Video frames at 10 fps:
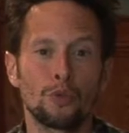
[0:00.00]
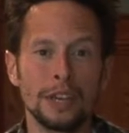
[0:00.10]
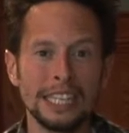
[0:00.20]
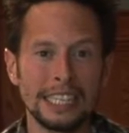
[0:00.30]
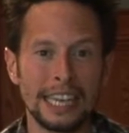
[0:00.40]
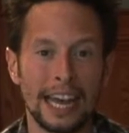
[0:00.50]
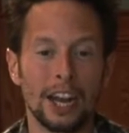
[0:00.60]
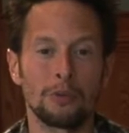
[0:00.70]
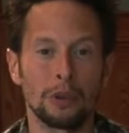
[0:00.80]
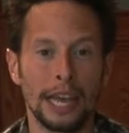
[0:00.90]
reset
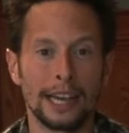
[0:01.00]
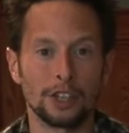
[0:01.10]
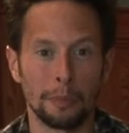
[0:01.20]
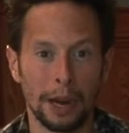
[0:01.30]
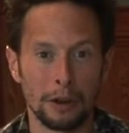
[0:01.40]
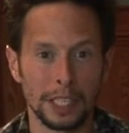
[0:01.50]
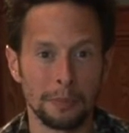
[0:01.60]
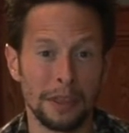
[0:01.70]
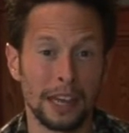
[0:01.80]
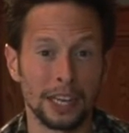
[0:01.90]
and relax your
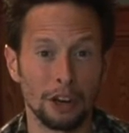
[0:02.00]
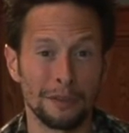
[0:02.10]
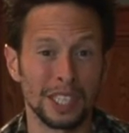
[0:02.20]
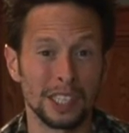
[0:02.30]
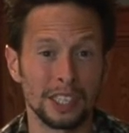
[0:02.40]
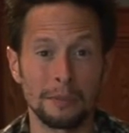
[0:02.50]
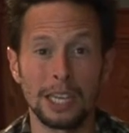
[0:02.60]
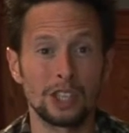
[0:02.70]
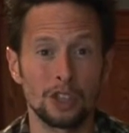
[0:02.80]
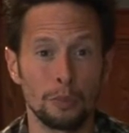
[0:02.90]
parasympathetic nervous system.
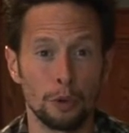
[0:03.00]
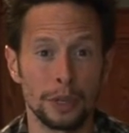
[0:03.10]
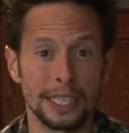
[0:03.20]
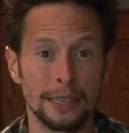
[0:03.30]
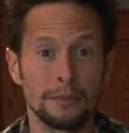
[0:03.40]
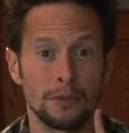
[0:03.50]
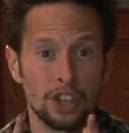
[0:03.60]
It's super easy.